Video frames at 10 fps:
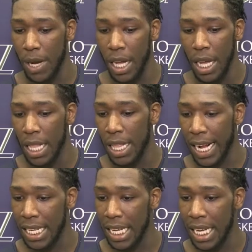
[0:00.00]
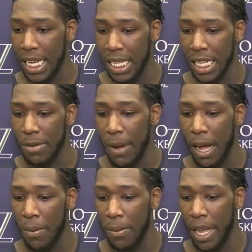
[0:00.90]
But like I said, it's
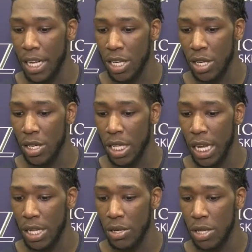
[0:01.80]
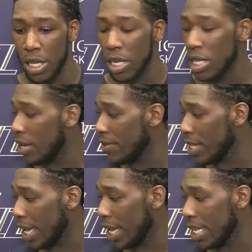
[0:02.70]
about making sure you stay true to yourself
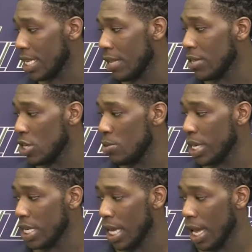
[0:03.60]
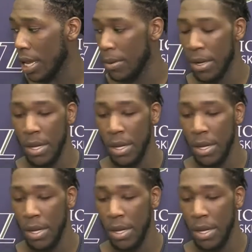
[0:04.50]
and the stuff that you bring to the game.